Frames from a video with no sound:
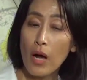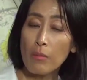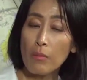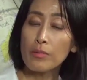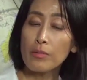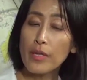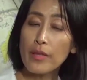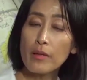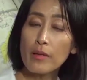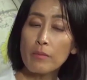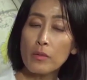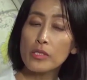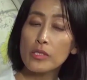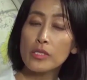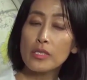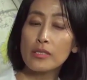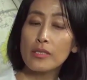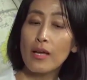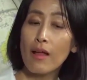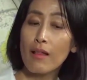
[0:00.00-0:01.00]
probably the
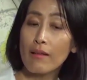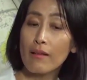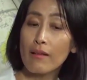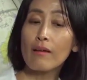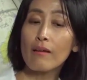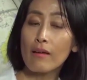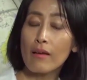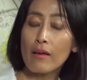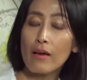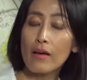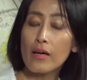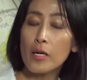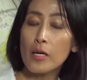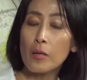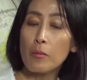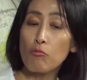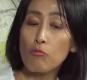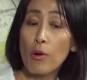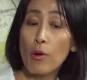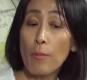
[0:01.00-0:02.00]
most telling
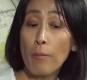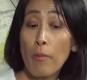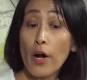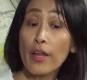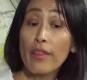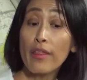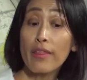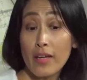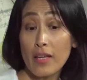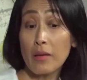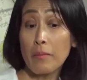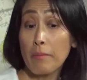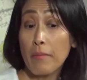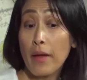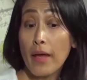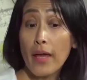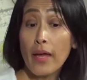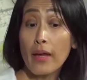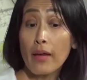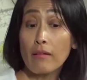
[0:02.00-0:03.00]
um, remark that he
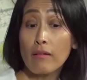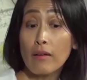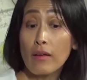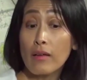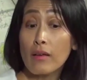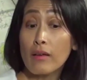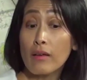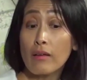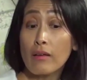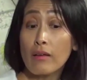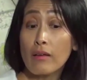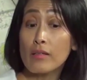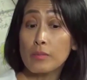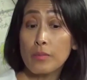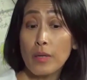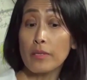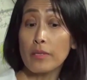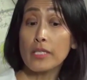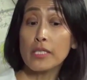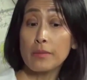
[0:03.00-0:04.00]
made in
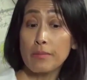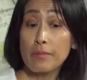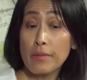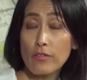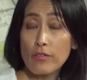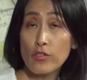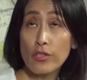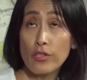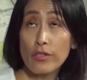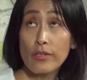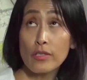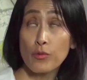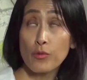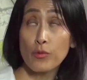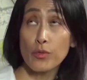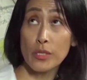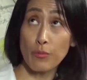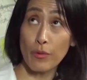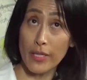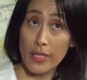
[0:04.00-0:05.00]
his public
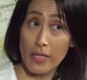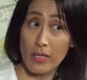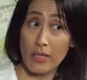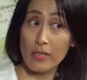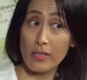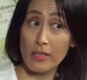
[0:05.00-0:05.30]
speeches was when